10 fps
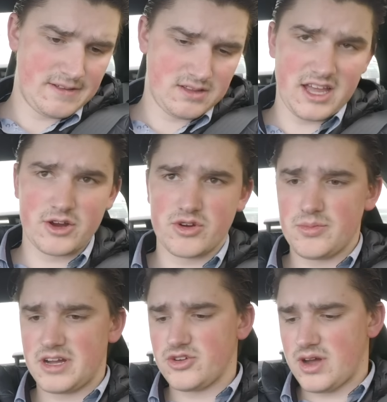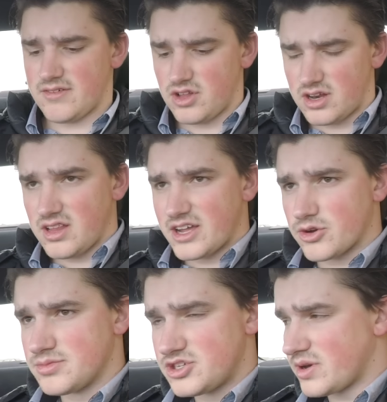Legroom, I do have a lot of
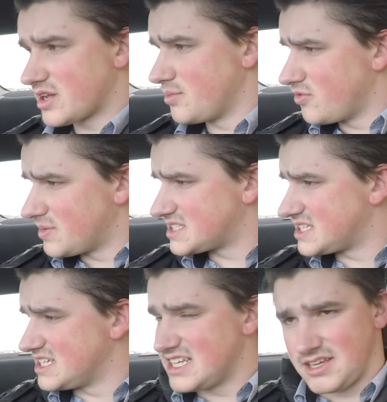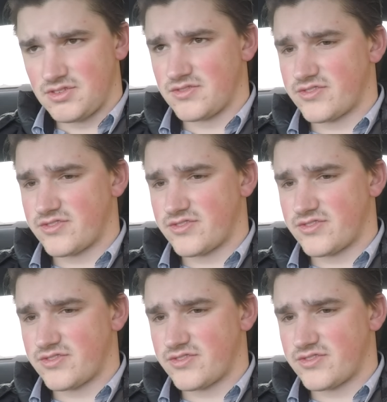legroom too. I can move my seat even